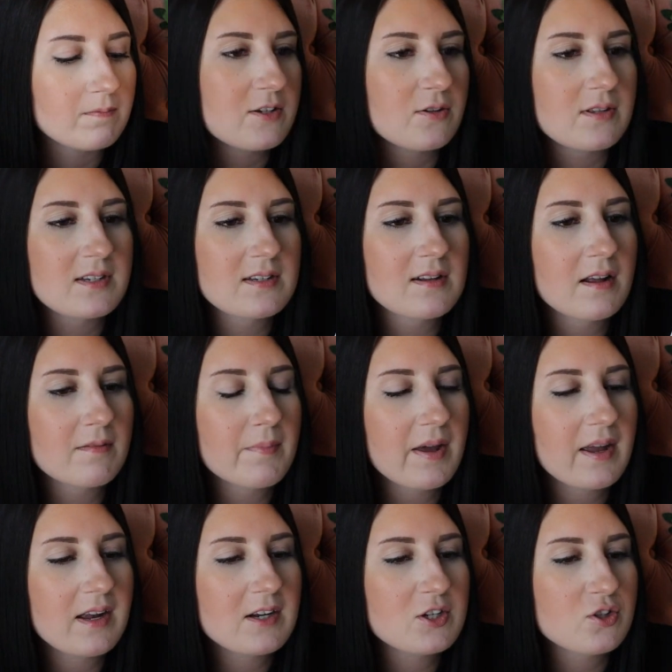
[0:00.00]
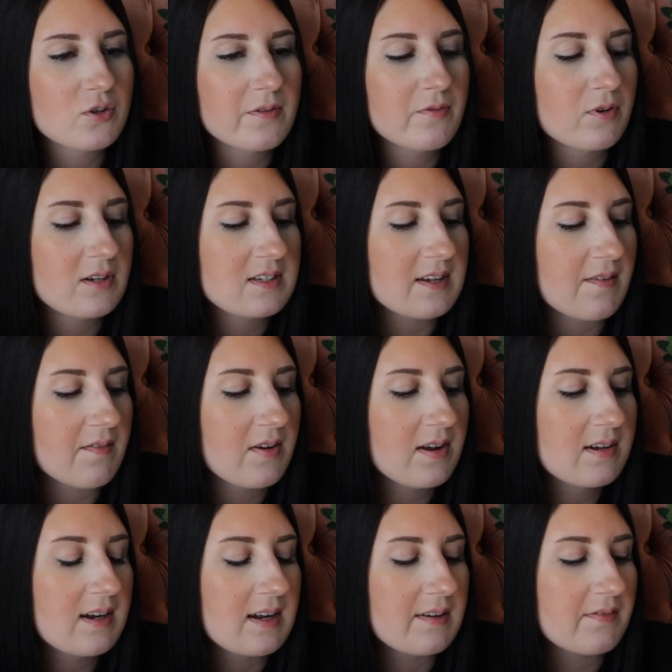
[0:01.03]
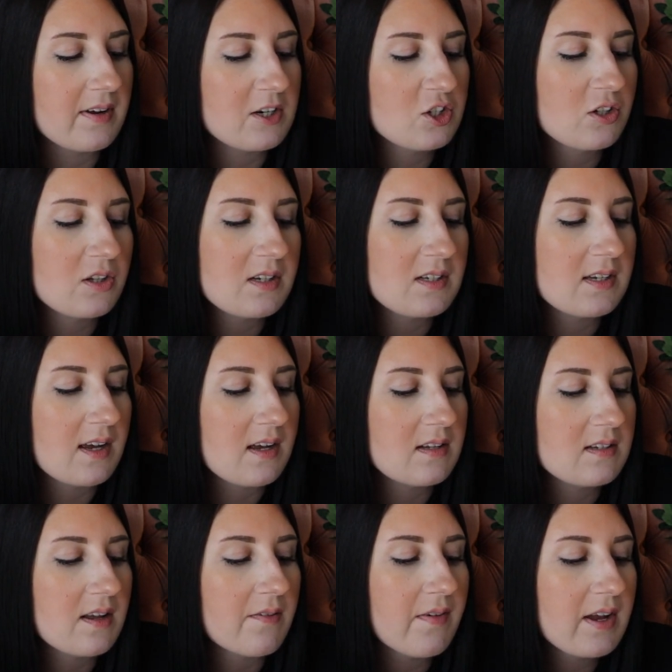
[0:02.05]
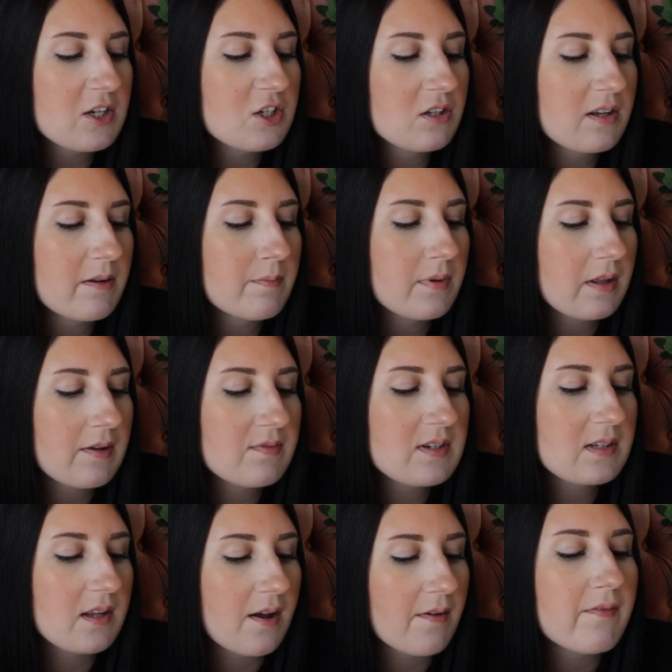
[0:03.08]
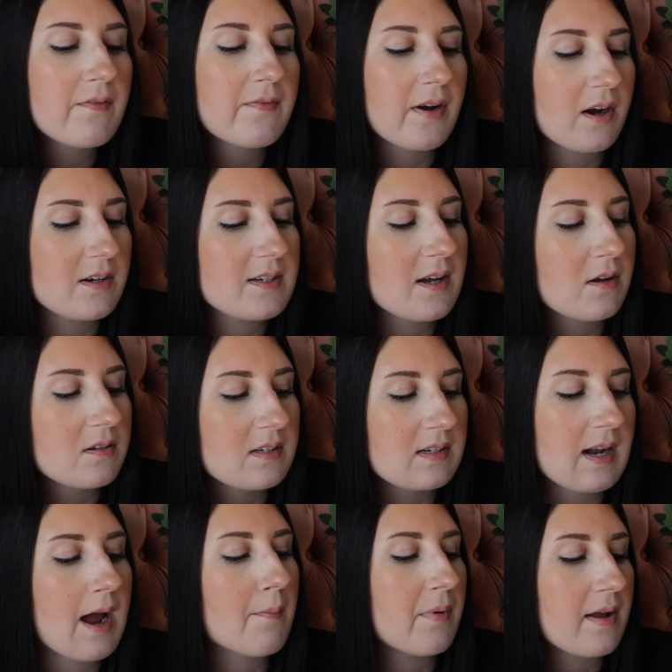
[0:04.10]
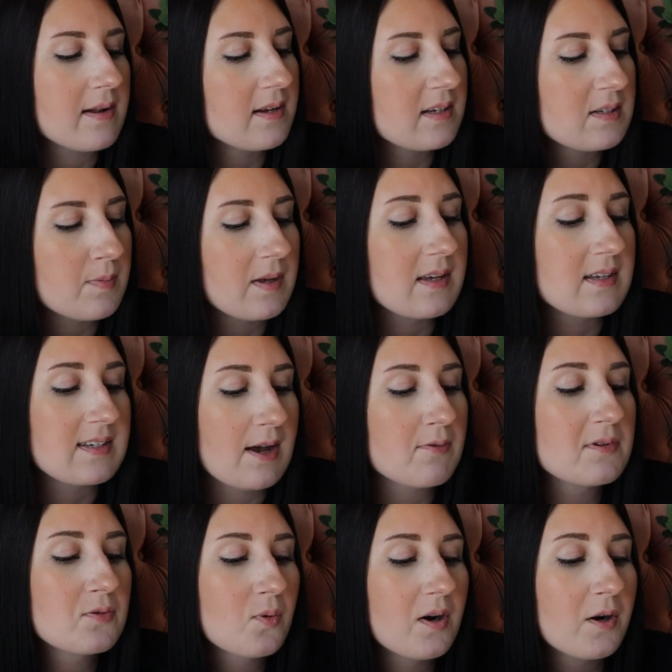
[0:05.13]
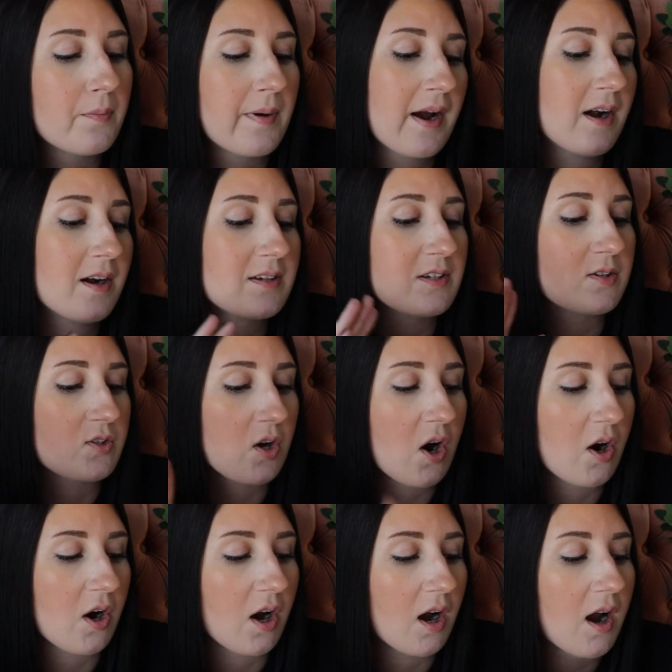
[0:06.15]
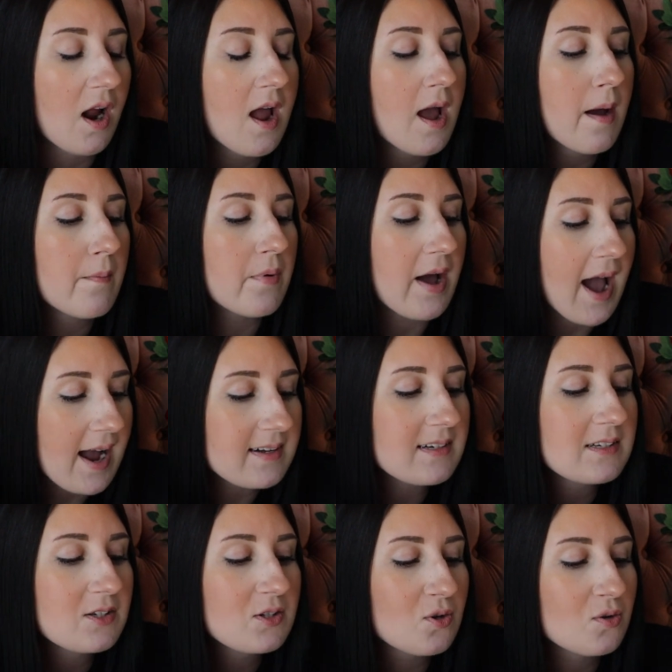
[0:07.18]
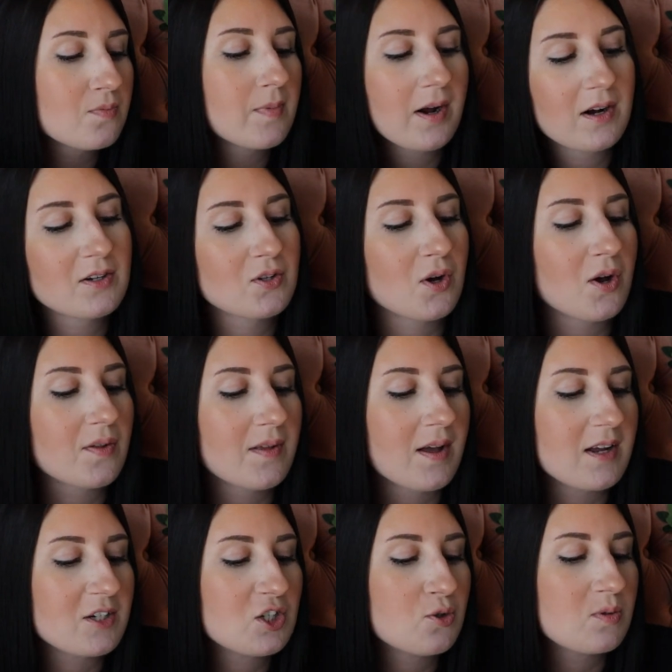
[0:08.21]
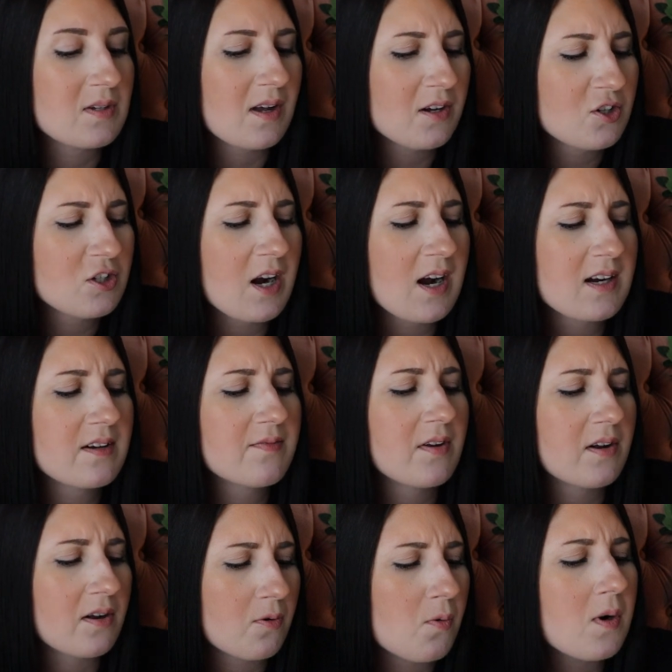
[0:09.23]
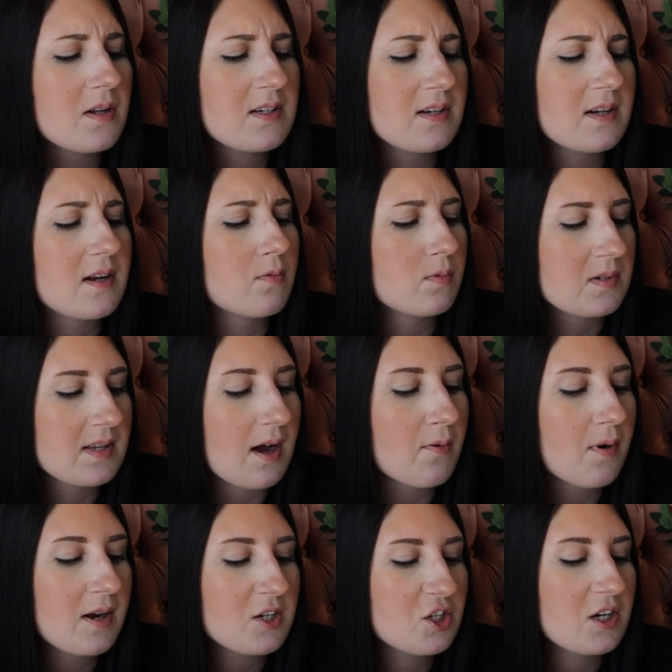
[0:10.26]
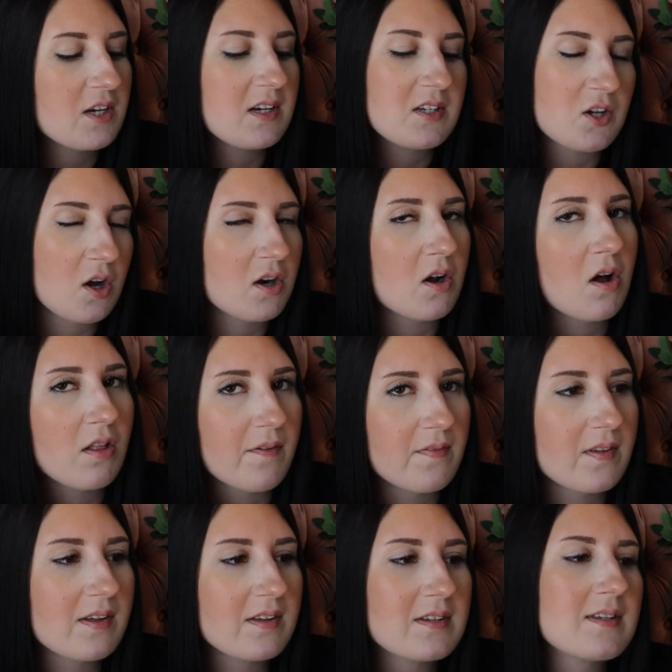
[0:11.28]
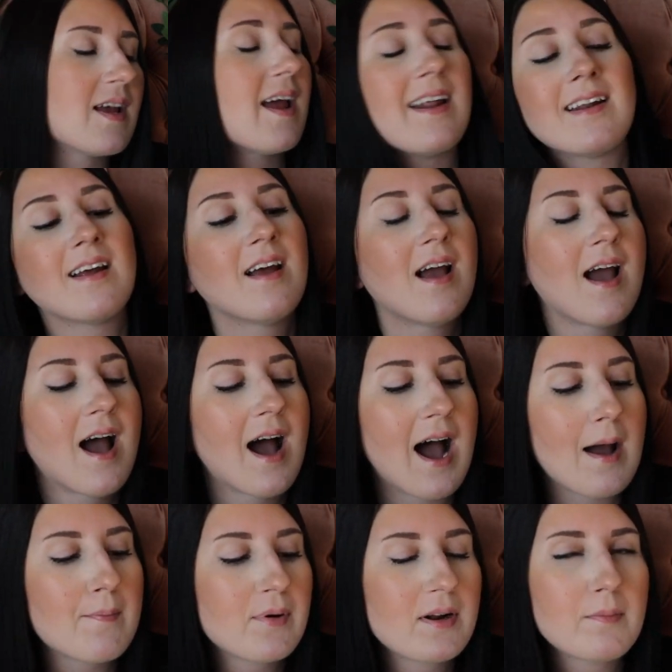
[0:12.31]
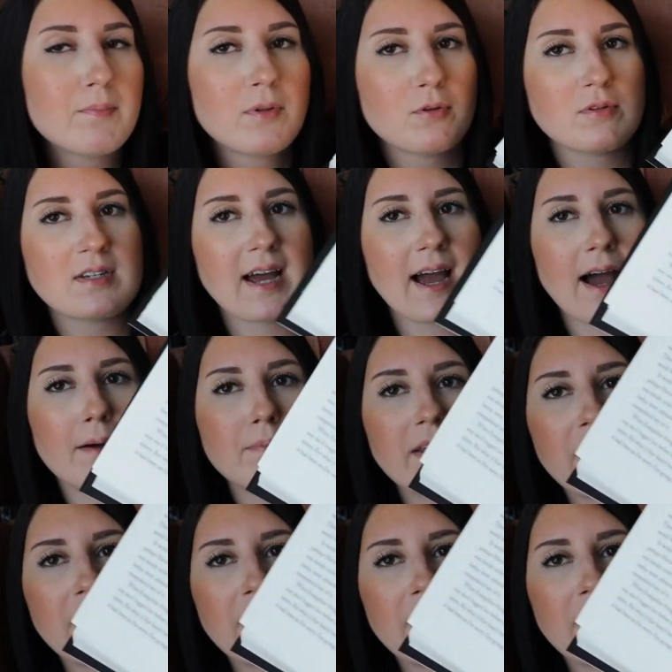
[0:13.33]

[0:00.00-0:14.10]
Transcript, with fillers: So this is on page 347 and Evangeline says, Evangeline believed in love and fairy tales and happy endings because that was what her parents had taught her. But Agnes told Marisol that she was unattractive and unwanted. Was that why she had done all of this? And I put a blue tab